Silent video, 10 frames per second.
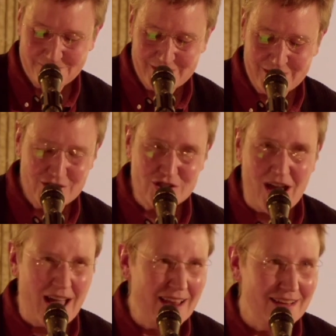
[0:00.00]

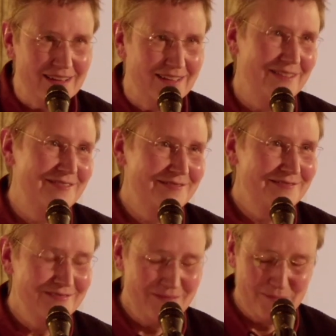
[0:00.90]
shine,
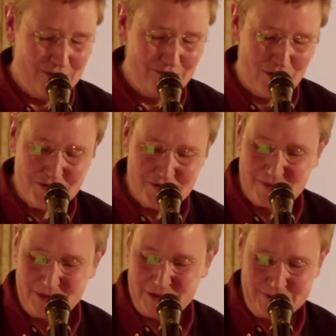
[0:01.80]
be
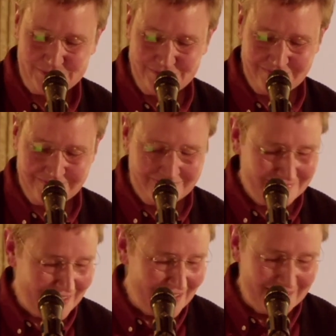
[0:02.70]
vulnerable
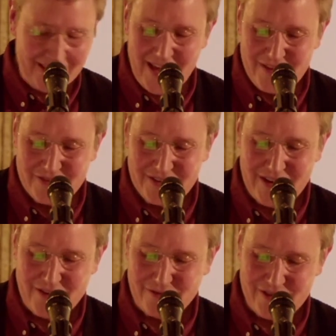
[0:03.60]
enliven
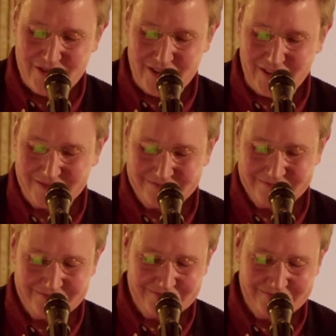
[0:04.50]
everything,
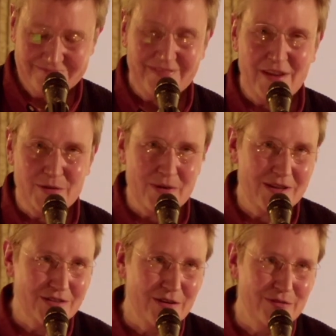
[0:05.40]
and
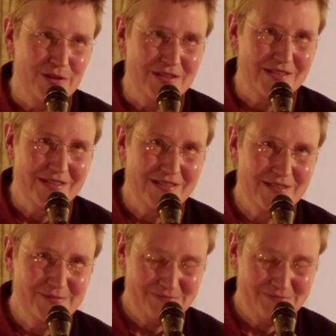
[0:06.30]
raise our voices.